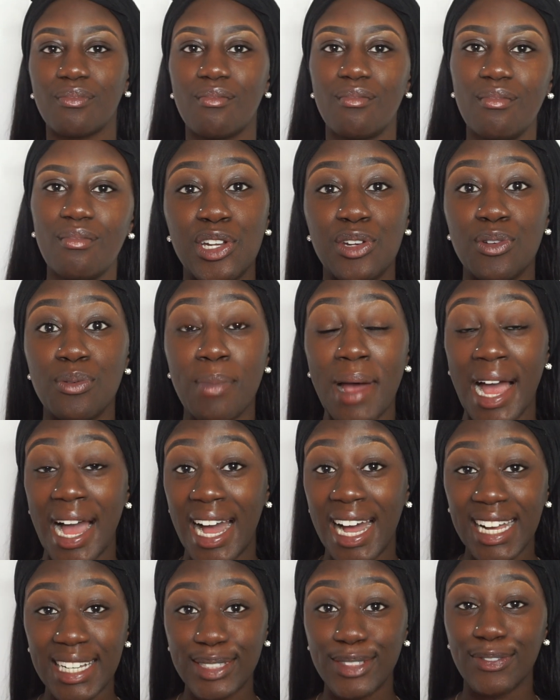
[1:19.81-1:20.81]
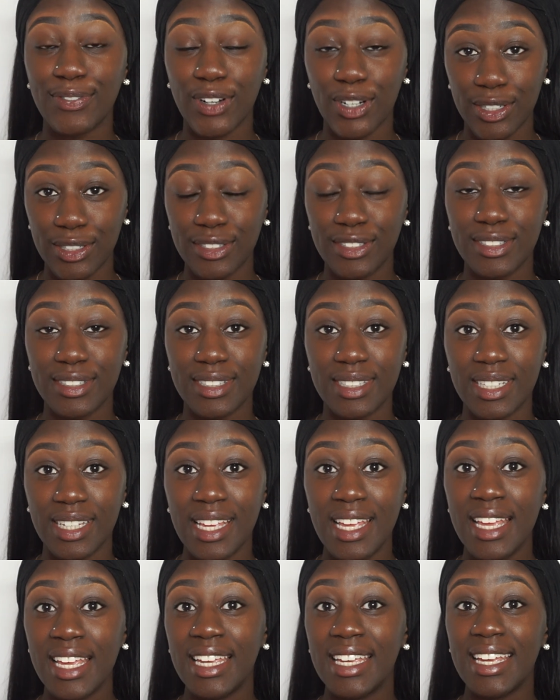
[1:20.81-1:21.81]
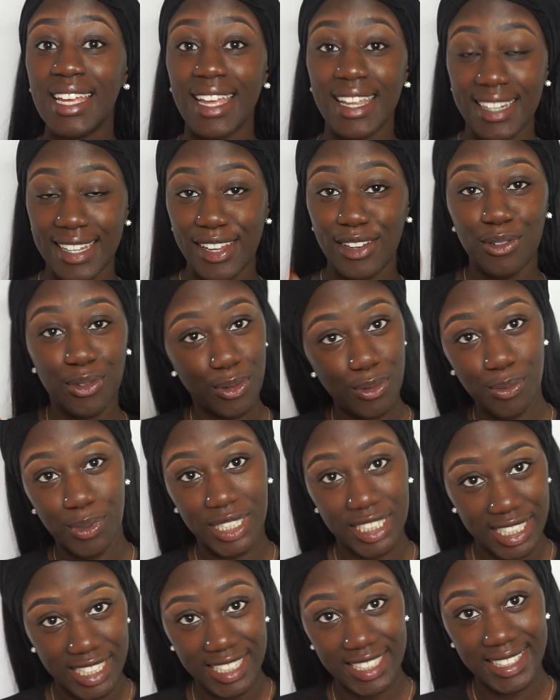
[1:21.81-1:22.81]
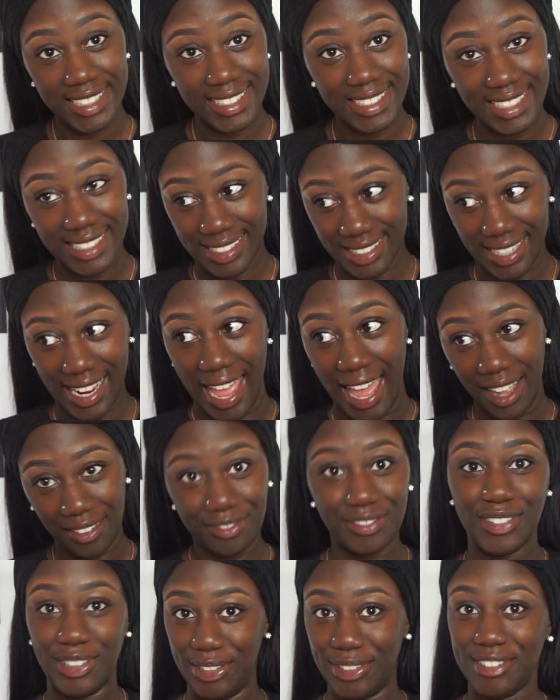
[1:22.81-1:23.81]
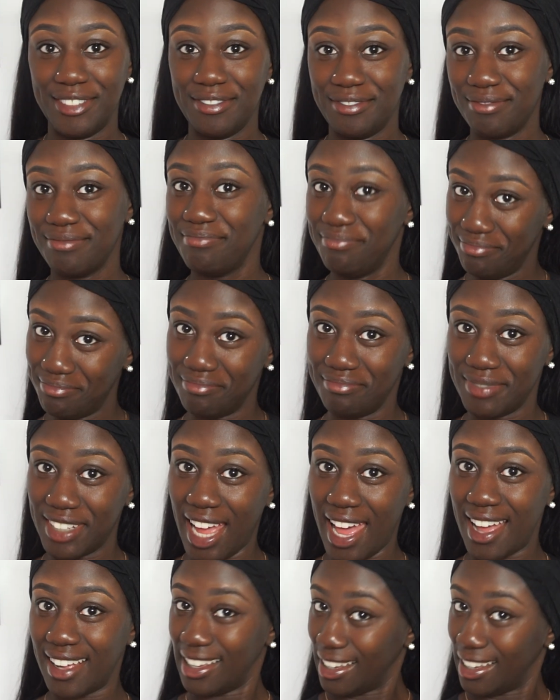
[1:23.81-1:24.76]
going to do my eyes first and then do what she did after. Okay.